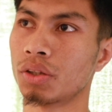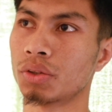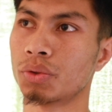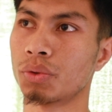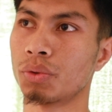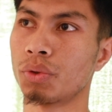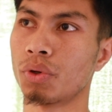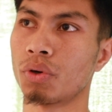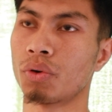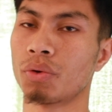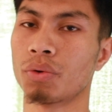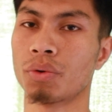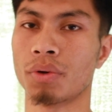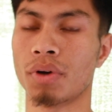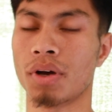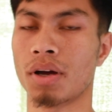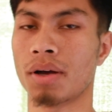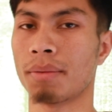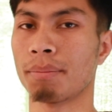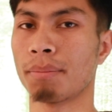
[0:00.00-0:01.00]
to know
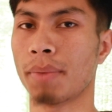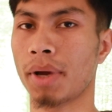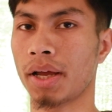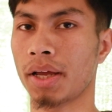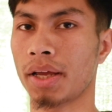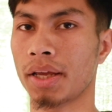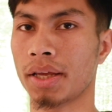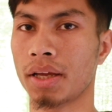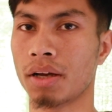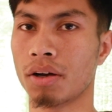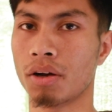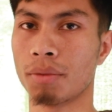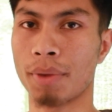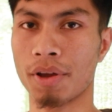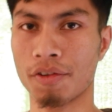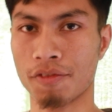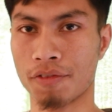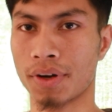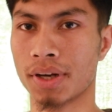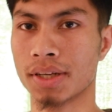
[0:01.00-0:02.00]

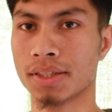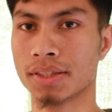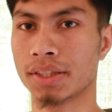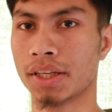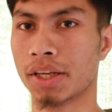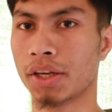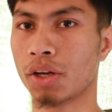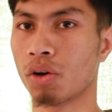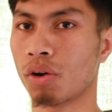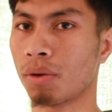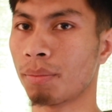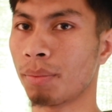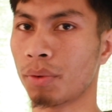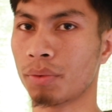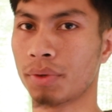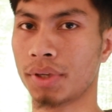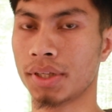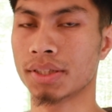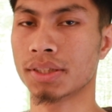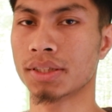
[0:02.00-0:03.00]
my friends. They know about
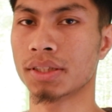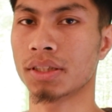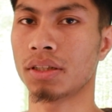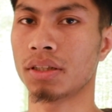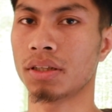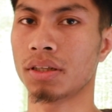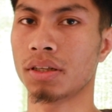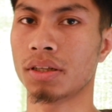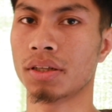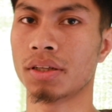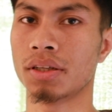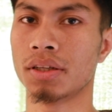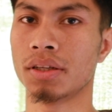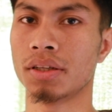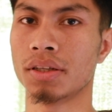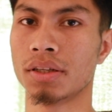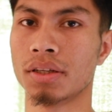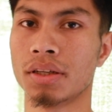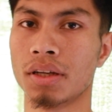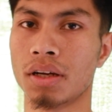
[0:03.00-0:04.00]
this
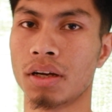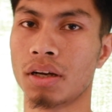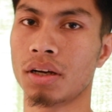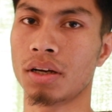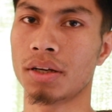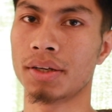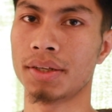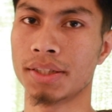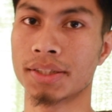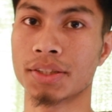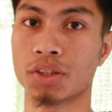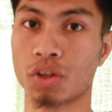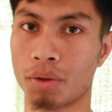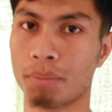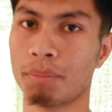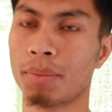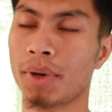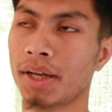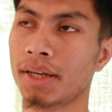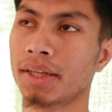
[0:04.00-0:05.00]
this
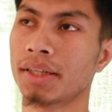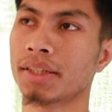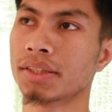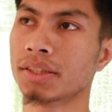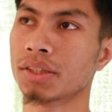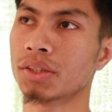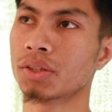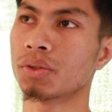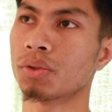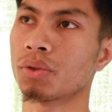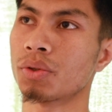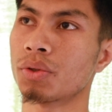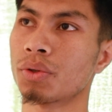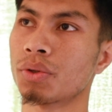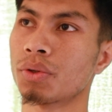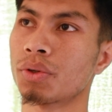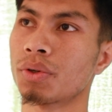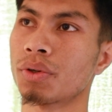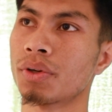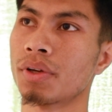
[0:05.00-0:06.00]
combat,
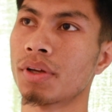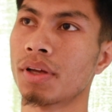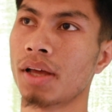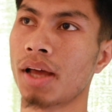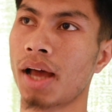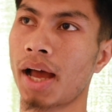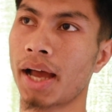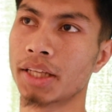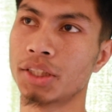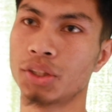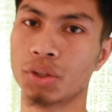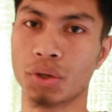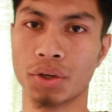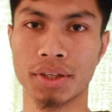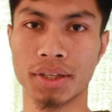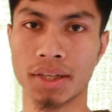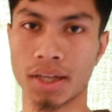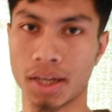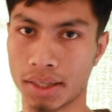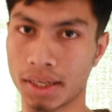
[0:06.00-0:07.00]
so I
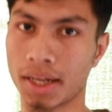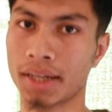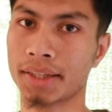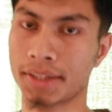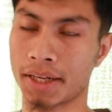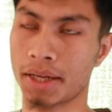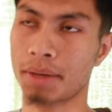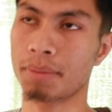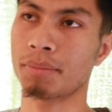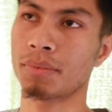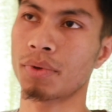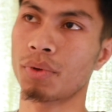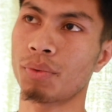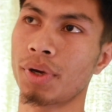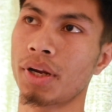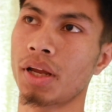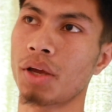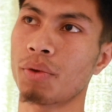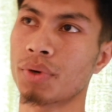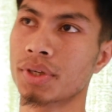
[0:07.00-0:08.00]
joined at that time
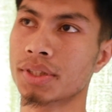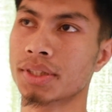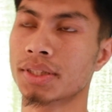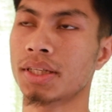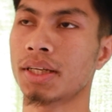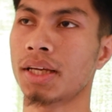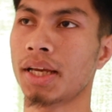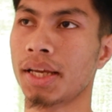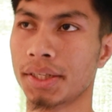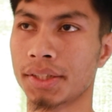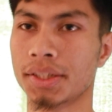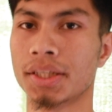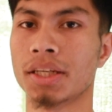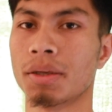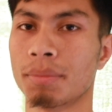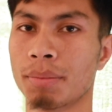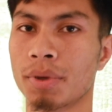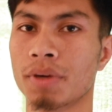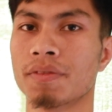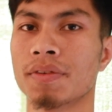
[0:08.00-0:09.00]
when I was 18
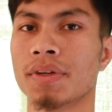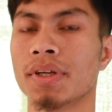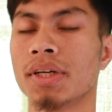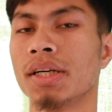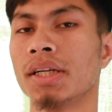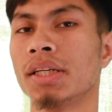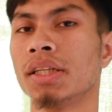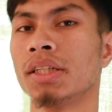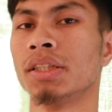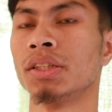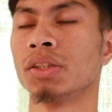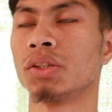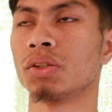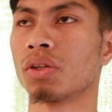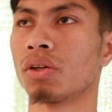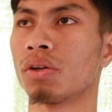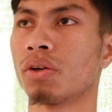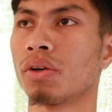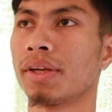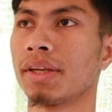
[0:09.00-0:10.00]
above.
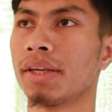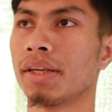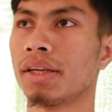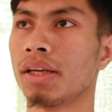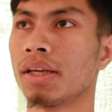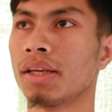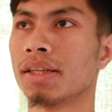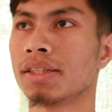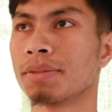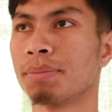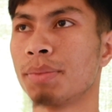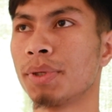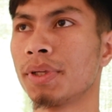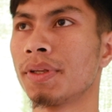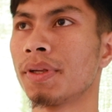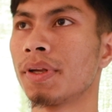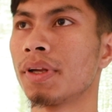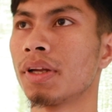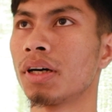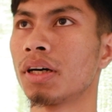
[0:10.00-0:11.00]
So it's
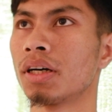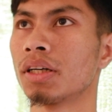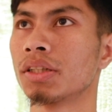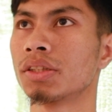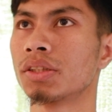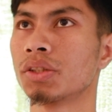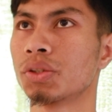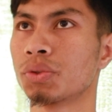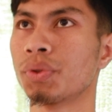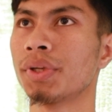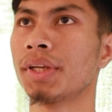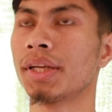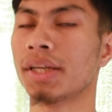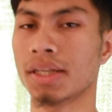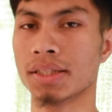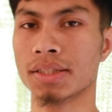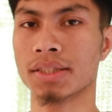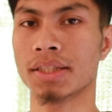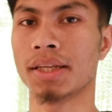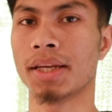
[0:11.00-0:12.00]
been 3
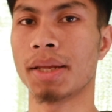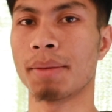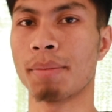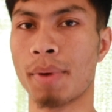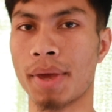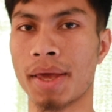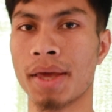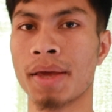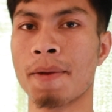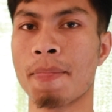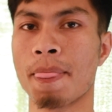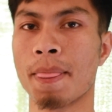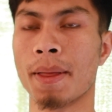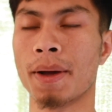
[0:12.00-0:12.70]
years in MMA